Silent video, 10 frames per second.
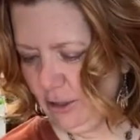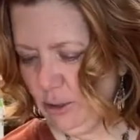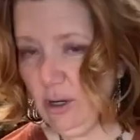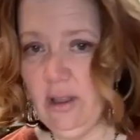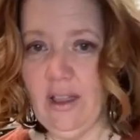so I'm
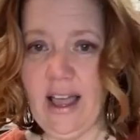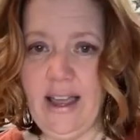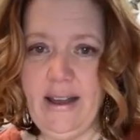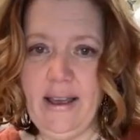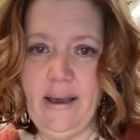just going to
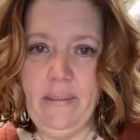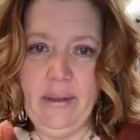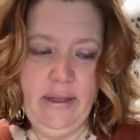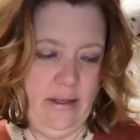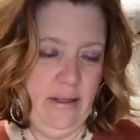line
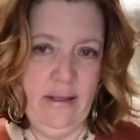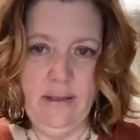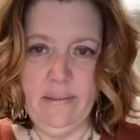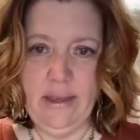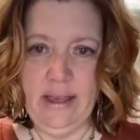up,
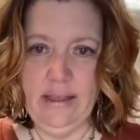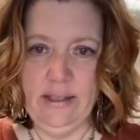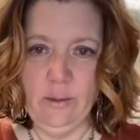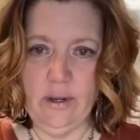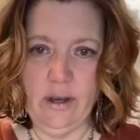let me
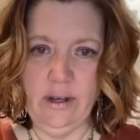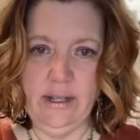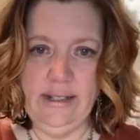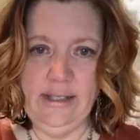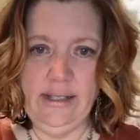get this where y'all
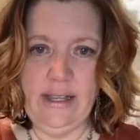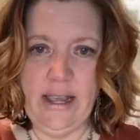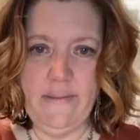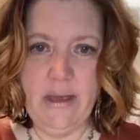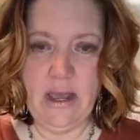can
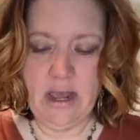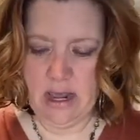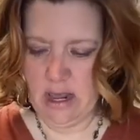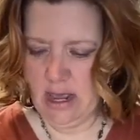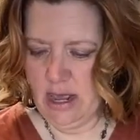see
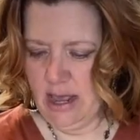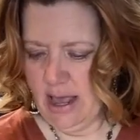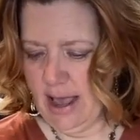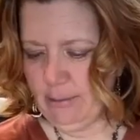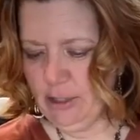me.
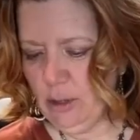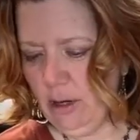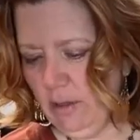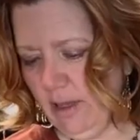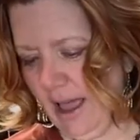I'm just
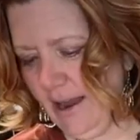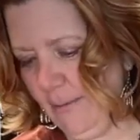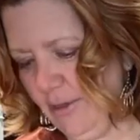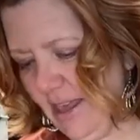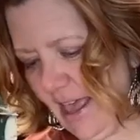going to
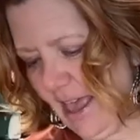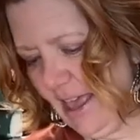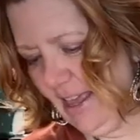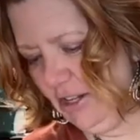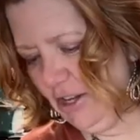line up the
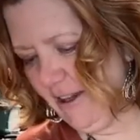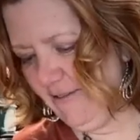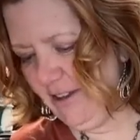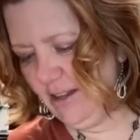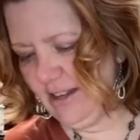edge
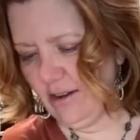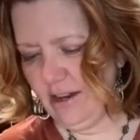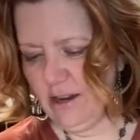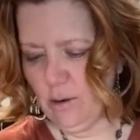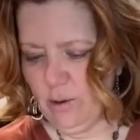of it
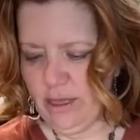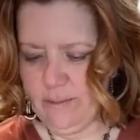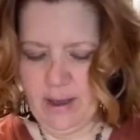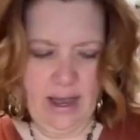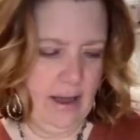down here
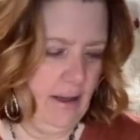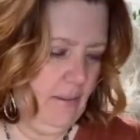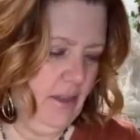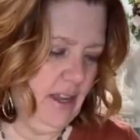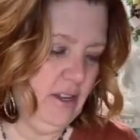with
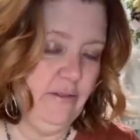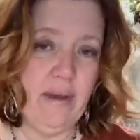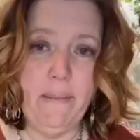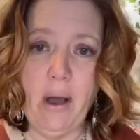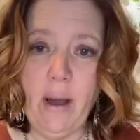my the end
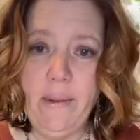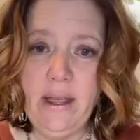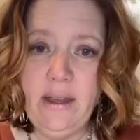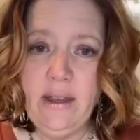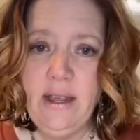of my
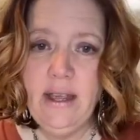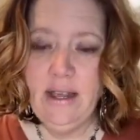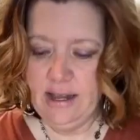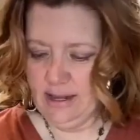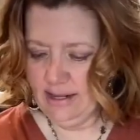bobbin,
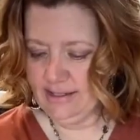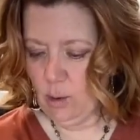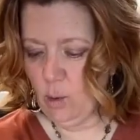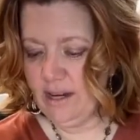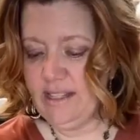
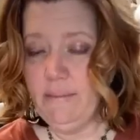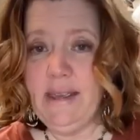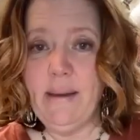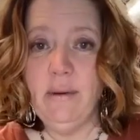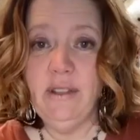because I want it
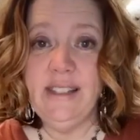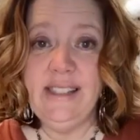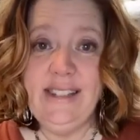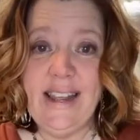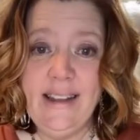to be able to
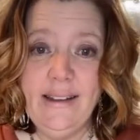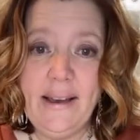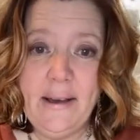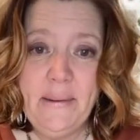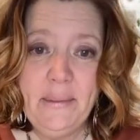stand
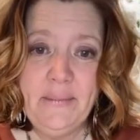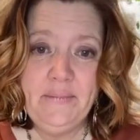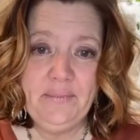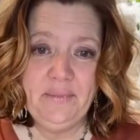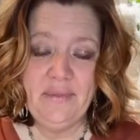up.